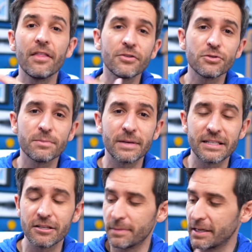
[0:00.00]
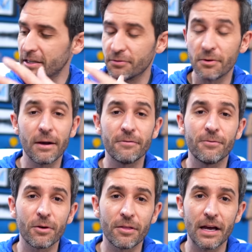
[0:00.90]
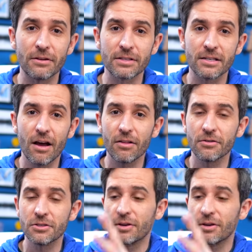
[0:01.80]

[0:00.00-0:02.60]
And this was a big deal because for about $4,000,